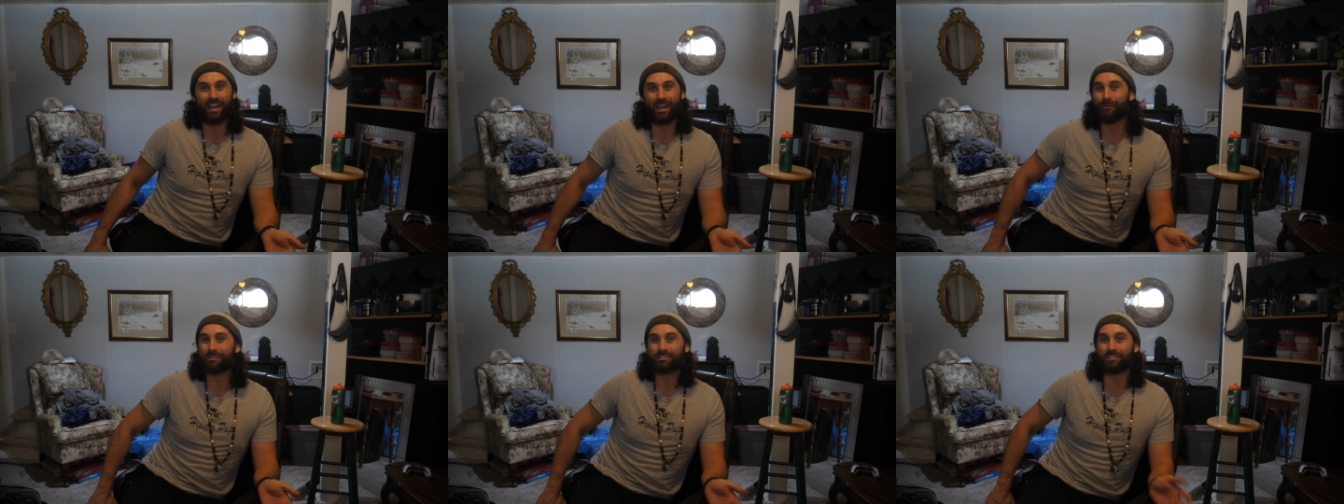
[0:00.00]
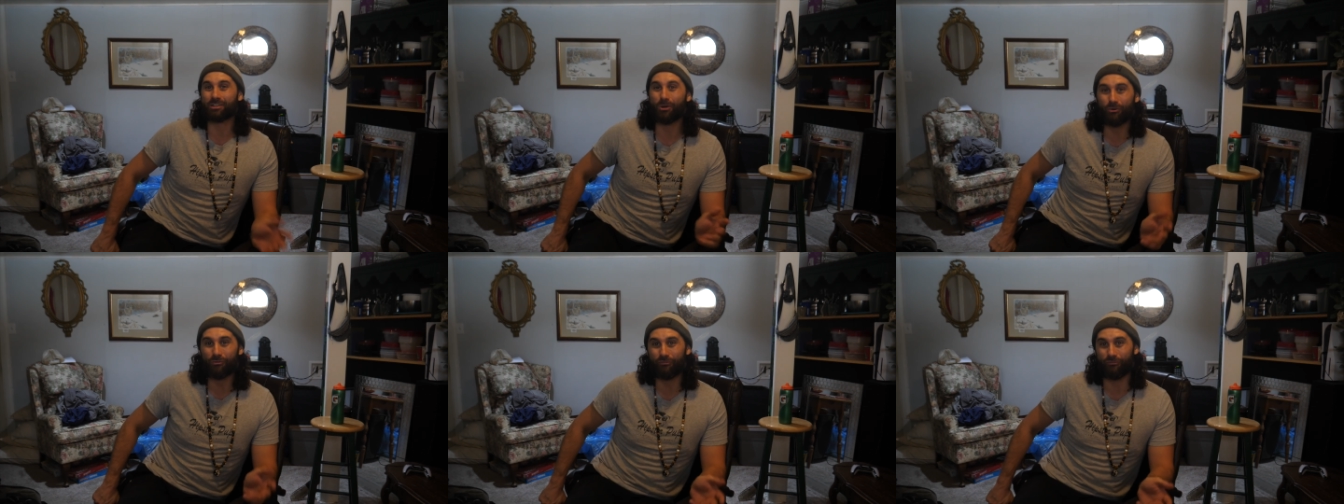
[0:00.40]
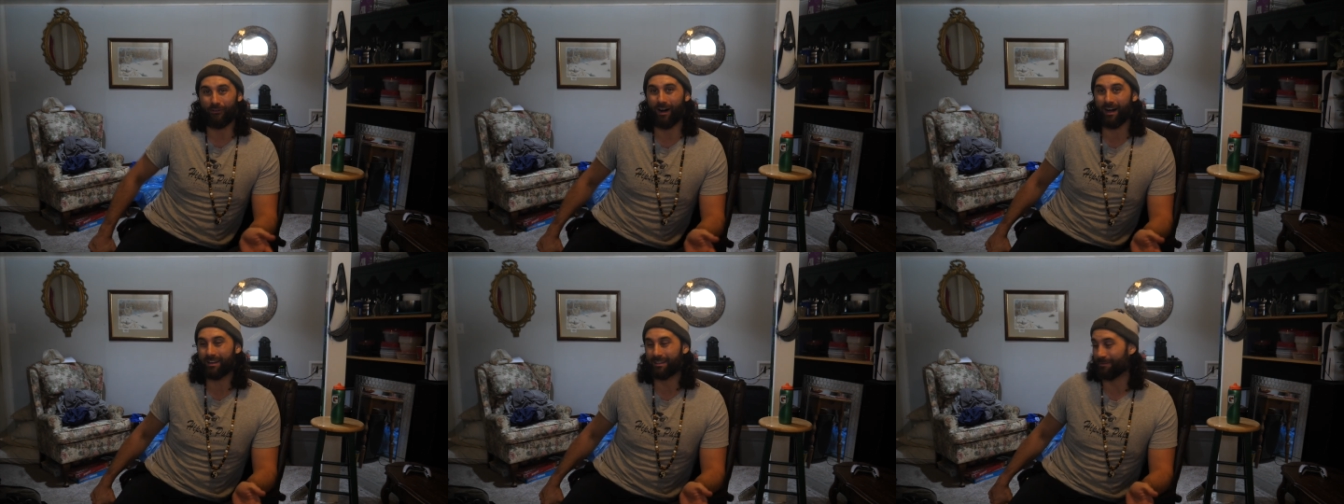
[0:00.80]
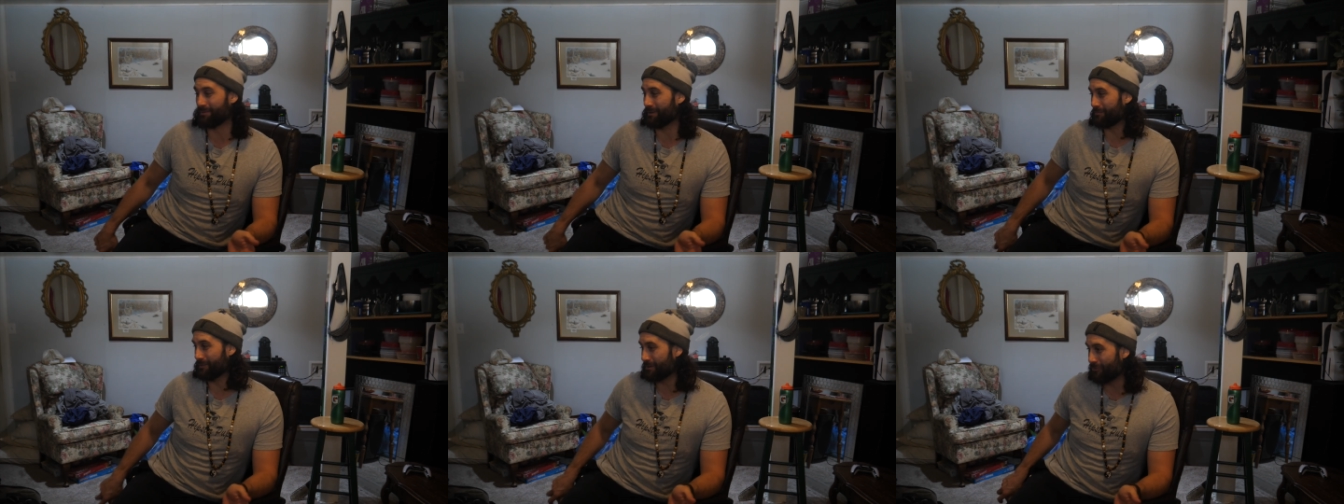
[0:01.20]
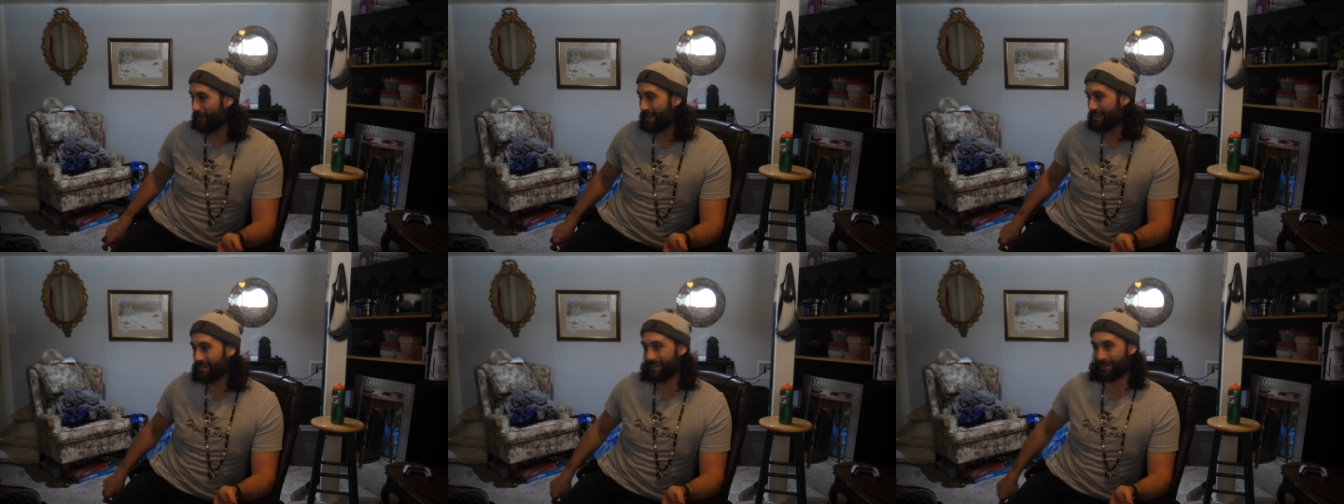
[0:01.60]
It was too fun. The people in
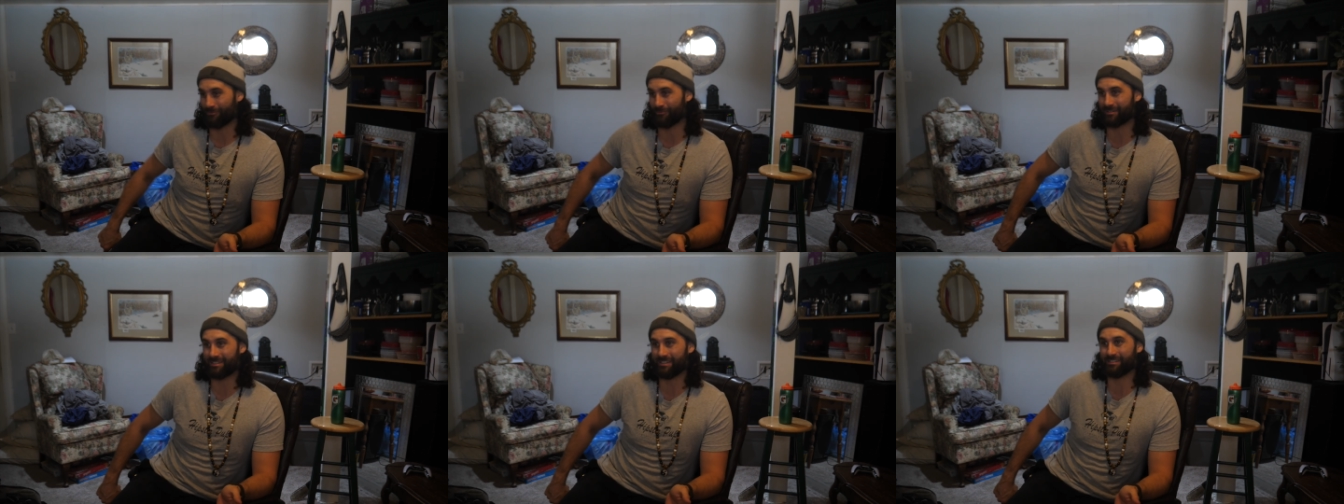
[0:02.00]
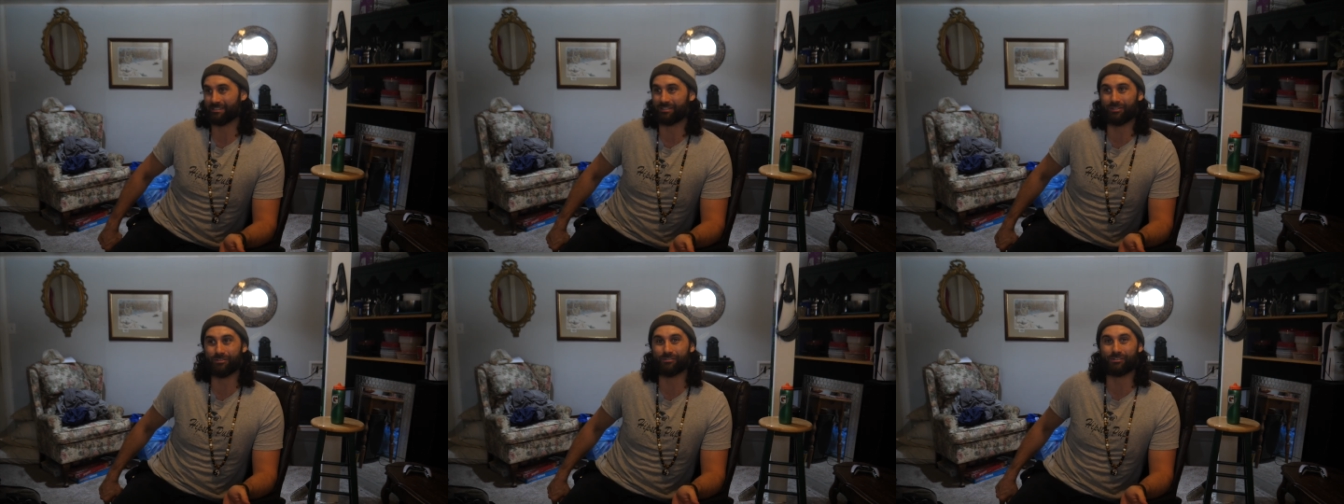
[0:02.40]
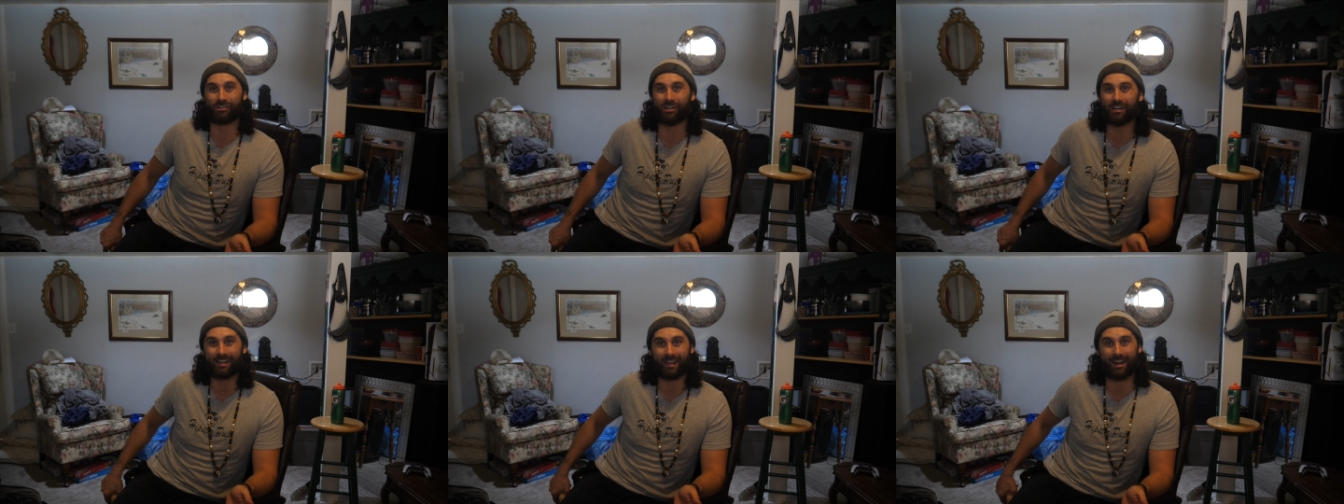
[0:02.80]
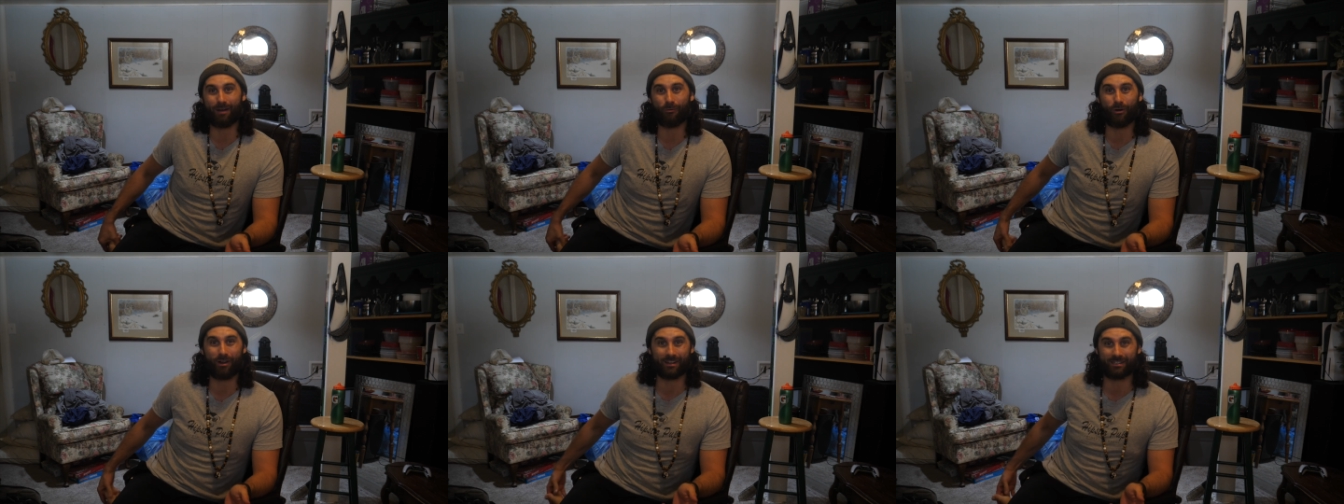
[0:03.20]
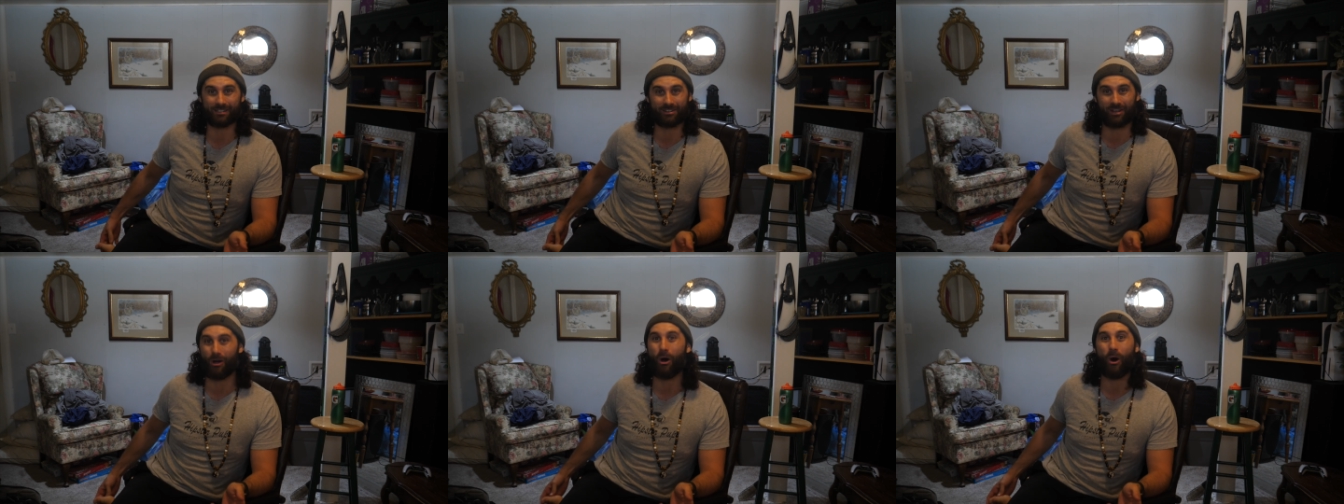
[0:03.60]
Red Deer were just too good, and I wanted to
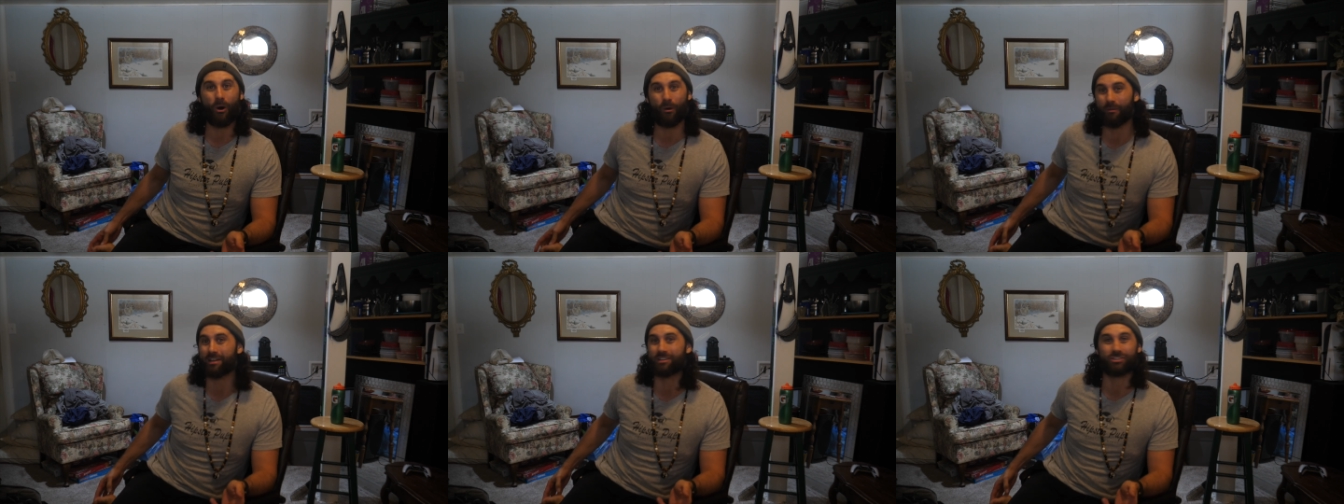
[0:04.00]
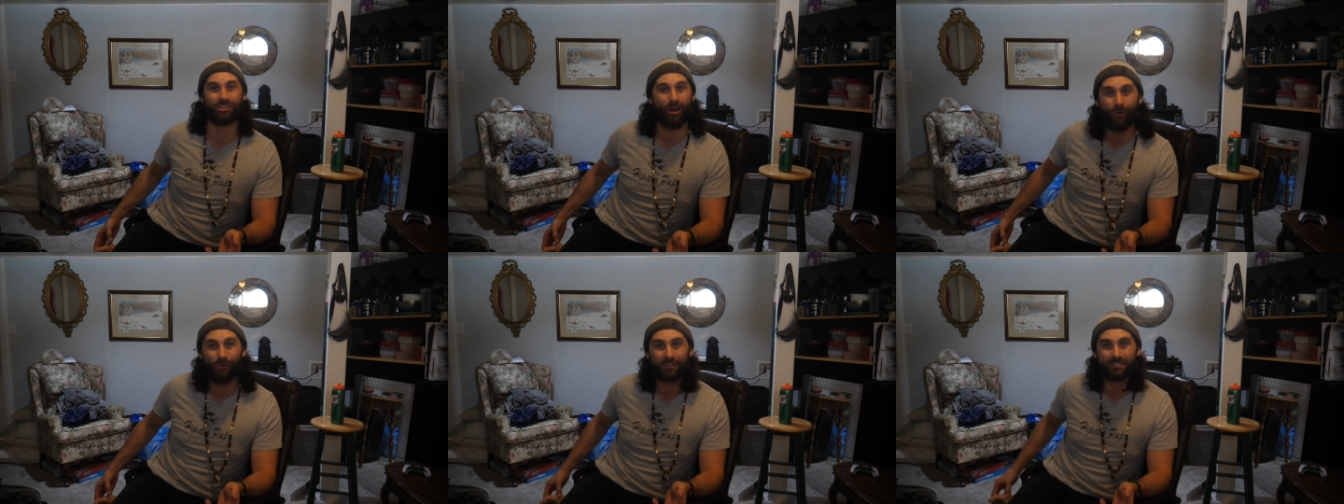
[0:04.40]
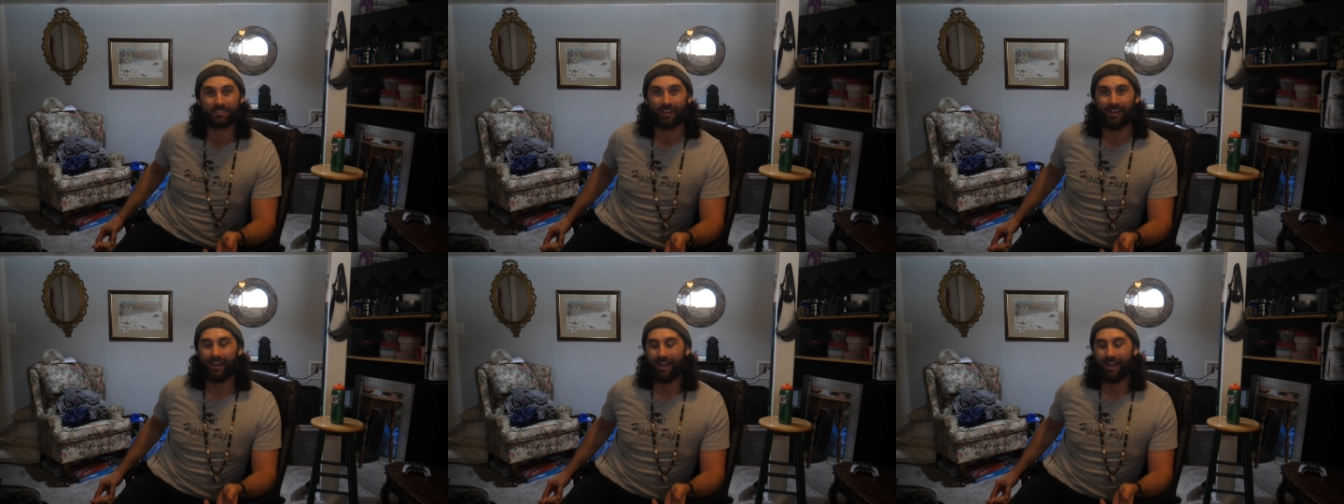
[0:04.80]
tell all my jokes,